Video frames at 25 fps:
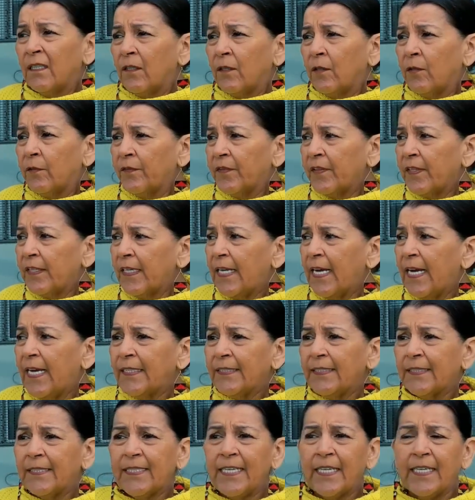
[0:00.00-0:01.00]
over the
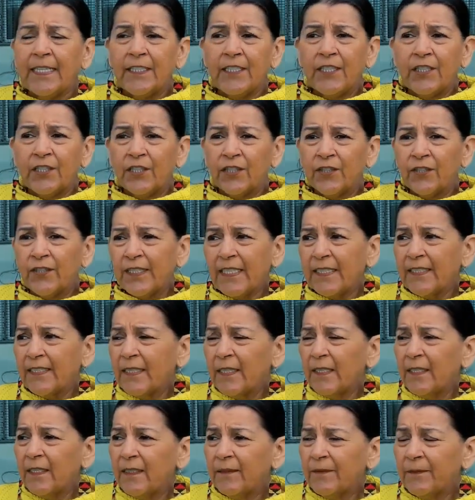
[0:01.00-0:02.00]
last 10 years
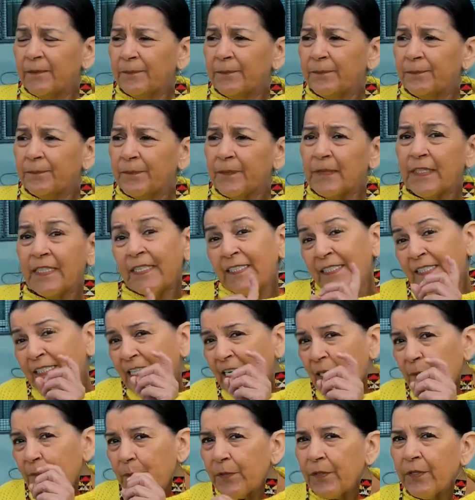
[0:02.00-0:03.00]
as a
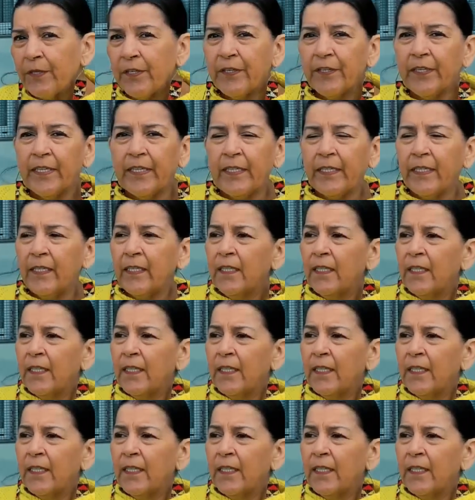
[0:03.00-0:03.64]
contemporary